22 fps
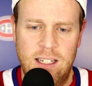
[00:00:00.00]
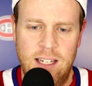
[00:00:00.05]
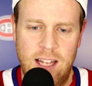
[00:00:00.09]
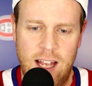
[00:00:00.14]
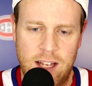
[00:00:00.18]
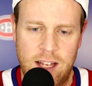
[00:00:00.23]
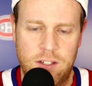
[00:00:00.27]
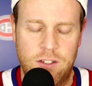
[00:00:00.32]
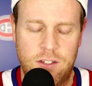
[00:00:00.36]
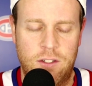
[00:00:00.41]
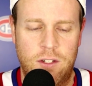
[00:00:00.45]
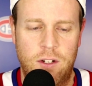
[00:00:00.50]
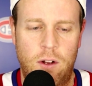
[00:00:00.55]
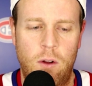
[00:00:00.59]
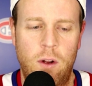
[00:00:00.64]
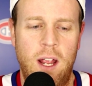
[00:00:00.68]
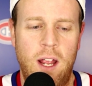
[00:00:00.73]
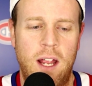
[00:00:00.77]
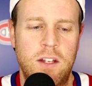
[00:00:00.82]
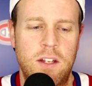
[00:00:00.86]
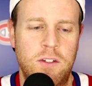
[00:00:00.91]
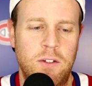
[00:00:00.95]
Yes.
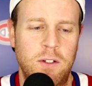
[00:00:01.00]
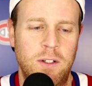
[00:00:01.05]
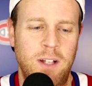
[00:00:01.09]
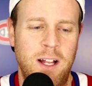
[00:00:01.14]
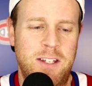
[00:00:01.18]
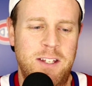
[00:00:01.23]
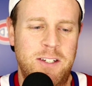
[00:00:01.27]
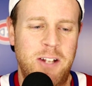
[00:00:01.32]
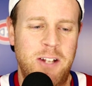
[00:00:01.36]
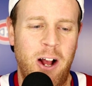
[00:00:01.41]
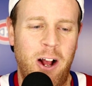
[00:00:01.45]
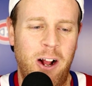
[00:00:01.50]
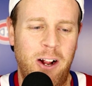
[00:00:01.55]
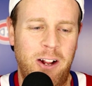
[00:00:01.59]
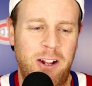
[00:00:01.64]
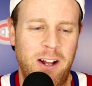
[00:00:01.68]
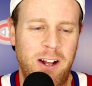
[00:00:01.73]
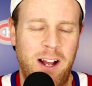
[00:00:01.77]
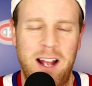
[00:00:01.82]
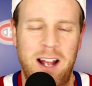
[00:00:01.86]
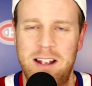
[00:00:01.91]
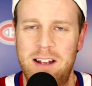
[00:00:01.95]
Okay. So let's talk.
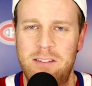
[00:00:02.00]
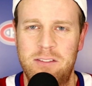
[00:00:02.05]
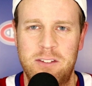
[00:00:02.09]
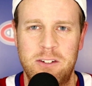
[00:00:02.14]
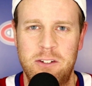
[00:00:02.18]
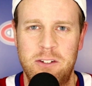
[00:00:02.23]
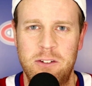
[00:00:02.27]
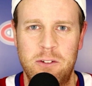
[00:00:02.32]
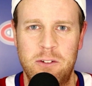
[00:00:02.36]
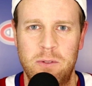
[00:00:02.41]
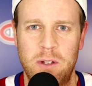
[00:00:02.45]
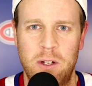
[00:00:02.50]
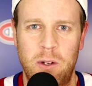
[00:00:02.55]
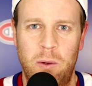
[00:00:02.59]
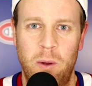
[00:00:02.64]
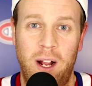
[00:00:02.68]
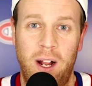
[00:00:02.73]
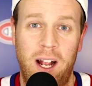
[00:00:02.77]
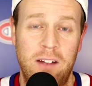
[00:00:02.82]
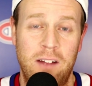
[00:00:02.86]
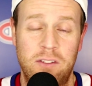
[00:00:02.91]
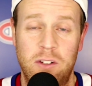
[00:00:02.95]
I have to do this really
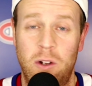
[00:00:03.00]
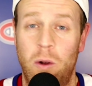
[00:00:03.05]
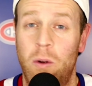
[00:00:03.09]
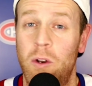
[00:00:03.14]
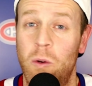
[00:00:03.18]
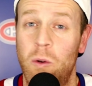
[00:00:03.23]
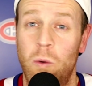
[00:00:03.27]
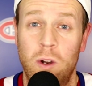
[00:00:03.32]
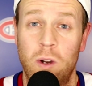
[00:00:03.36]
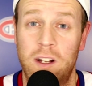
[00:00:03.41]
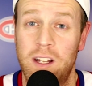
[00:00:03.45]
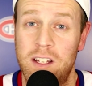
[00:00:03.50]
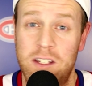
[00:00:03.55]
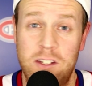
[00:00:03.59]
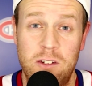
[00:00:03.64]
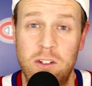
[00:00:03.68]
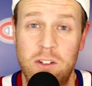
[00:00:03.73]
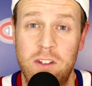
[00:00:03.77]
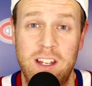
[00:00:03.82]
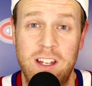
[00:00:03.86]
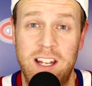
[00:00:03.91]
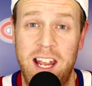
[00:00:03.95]
quick. I have to go into work. It's
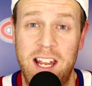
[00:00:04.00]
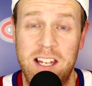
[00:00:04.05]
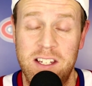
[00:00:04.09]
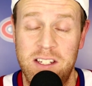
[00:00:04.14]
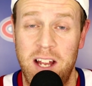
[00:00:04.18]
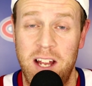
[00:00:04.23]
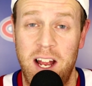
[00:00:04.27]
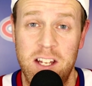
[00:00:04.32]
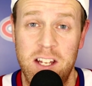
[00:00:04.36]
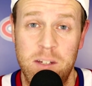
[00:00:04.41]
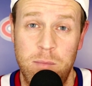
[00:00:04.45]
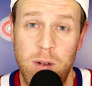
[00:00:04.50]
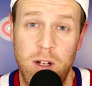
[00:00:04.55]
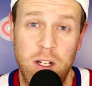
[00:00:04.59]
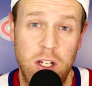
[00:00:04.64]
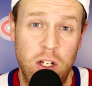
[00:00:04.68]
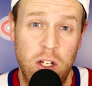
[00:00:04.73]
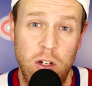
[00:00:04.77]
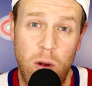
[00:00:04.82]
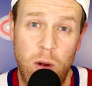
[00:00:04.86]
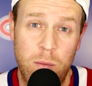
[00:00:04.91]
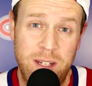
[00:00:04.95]
usually the case, guys, but
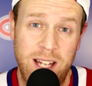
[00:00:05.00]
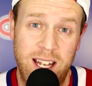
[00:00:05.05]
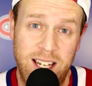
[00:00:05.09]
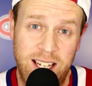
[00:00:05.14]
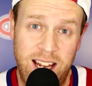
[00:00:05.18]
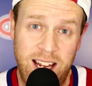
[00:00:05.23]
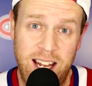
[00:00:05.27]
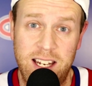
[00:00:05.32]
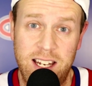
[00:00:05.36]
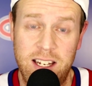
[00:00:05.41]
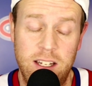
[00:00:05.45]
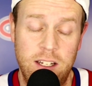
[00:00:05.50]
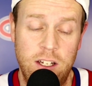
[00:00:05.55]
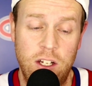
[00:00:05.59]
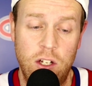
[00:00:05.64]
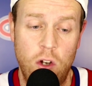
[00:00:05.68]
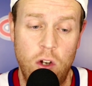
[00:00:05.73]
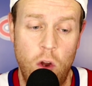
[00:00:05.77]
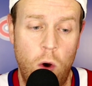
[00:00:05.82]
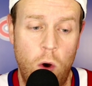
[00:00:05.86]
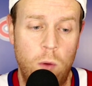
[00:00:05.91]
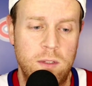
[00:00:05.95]
I'm dedicated.
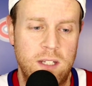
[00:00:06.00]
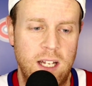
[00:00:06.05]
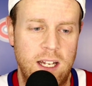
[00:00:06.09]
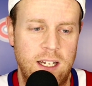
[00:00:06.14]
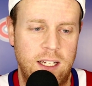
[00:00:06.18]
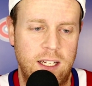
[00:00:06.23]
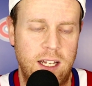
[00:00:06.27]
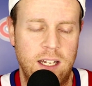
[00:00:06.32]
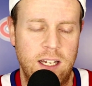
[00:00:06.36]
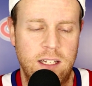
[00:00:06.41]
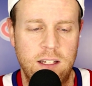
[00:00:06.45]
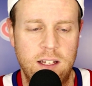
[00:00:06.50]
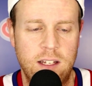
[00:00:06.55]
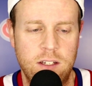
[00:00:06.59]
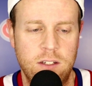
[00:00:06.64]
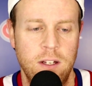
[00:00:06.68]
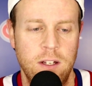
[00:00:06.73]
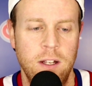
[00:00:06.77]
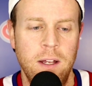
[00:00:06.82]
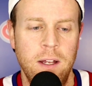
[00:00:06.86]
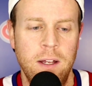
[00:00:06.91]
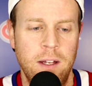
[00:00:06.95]
I'm dedicated to
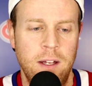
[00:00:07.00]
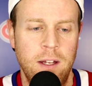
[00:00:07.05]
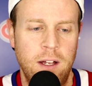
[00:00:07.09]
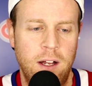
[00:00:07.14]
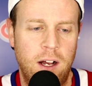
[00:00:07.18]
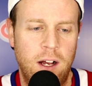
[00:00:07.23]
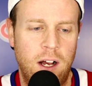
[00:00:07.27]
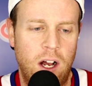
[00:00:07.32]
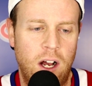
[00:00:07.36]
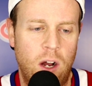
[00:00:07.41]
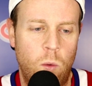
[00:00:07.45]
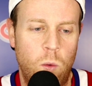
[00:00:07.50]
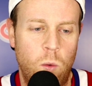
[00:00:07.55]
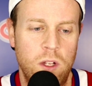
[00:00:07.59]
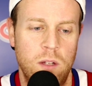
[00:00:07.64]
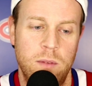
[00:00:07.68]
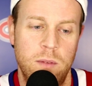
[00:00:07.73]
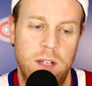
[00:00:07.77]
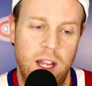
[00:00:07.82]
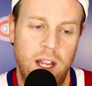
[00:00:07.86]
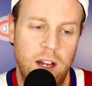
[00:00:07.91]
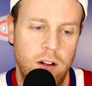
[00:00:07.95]
this.
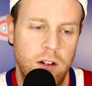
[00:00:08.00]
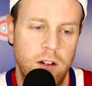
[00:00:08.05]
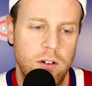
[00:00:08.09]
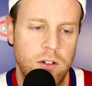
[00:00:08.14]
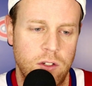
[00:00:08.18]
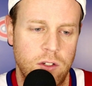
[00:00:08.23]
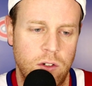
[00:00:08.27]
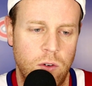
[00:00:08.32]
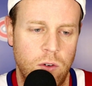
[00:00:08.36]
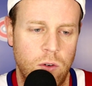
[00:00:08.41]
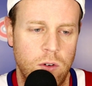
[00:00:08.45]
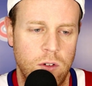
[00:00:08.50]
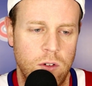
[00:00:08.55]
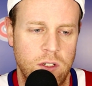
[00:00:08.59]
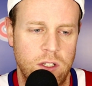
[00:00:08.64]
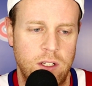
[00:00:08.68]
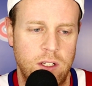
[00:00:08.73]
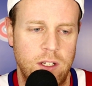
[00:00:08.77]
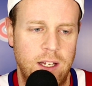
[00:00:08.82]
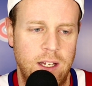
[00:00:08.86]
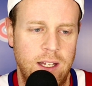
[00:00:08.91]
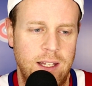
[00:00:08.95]
William Carrier
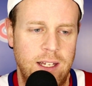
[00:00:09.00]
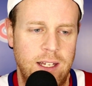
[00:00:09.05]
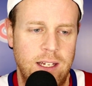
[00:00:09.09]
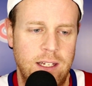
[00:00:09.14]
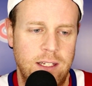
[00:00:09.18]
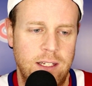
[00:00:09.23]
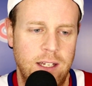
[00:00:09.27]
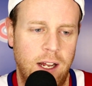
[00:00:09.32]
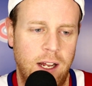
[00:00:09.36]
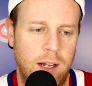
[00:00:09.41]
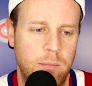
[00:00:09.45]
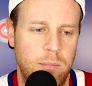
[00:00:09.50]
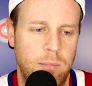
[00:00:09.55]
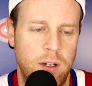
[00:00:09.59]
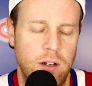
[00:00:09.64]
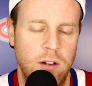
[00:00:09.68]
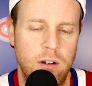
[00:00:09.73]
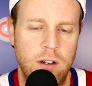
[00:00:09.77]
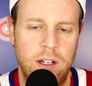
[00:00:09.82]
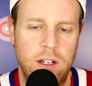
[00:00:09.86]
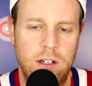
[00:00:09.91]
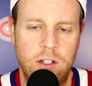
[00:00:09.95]
scores in the second
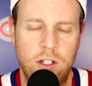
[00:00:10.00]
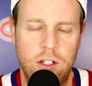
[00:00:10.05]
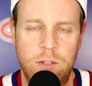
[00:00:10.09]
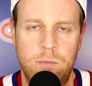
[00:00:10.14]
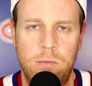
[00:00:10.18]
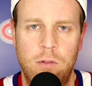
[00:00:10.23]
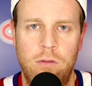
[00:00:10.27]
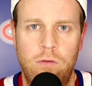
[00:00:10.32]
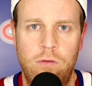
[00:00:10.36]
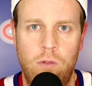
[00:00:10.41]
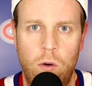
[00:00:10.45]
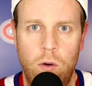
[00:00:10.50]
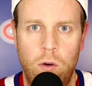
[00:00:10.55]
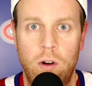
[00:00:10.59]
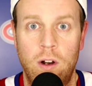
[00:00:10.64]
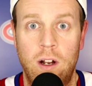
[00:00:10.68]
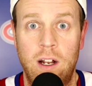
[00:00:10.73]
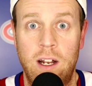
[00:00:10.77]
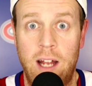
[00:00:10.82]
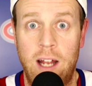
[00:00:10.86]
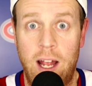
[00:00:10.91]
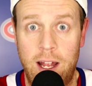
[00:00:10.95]
period just
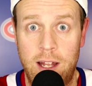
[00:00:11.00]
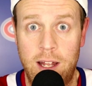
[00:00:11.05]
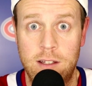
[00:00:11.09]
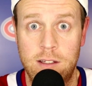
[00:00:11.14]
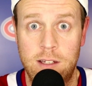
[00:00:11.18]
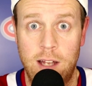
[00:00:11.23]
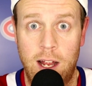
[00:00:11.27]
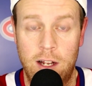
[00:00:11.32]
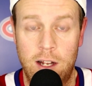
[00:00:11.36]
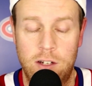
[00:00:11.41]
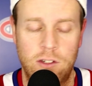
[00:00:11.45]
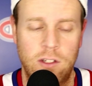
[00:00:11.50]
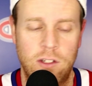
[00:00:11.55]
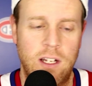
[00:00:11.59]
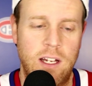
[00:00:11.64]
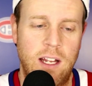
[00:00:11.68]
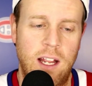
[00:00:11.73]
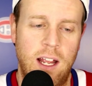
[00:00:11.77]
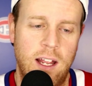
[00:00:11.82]
before it ends, actually,